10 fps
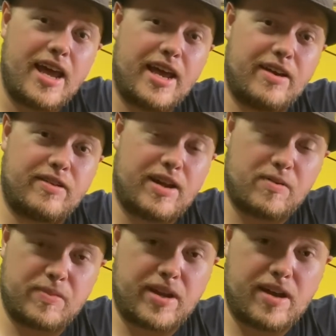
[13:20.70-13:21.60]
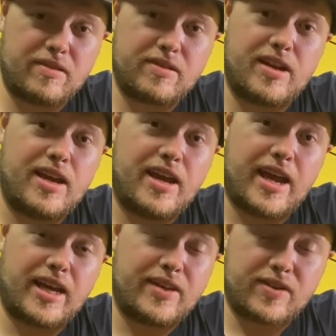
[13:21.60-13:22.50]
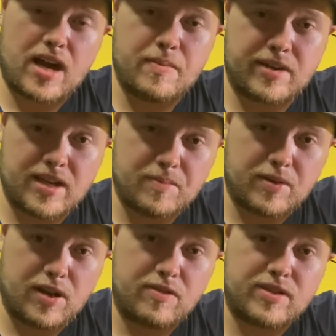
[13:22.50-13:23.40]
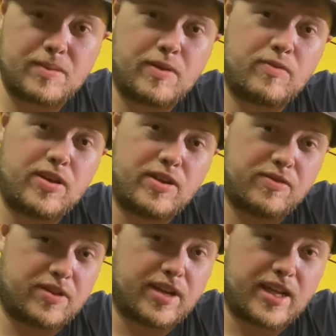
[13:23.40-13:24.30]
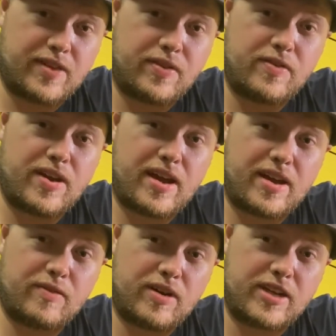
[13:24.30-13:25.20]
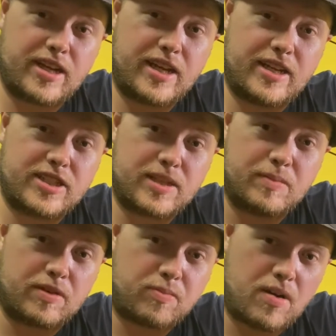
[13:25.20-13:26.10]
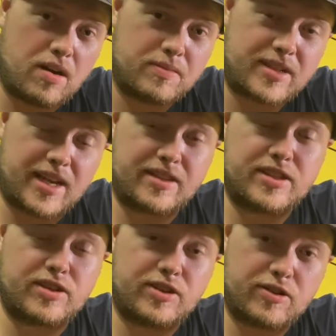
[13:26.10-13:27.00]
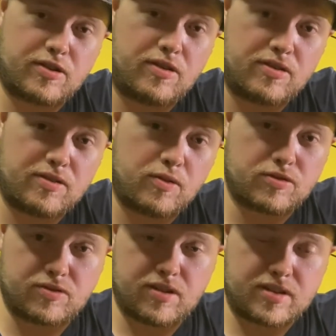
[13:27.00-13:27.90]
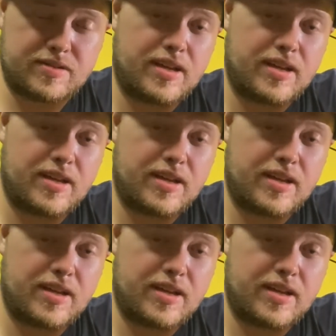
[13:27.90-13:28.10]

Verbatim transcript: It would help me out. And leave a comment down below and tell me what you think. And if you've run into any similar problems like this on your car or truck.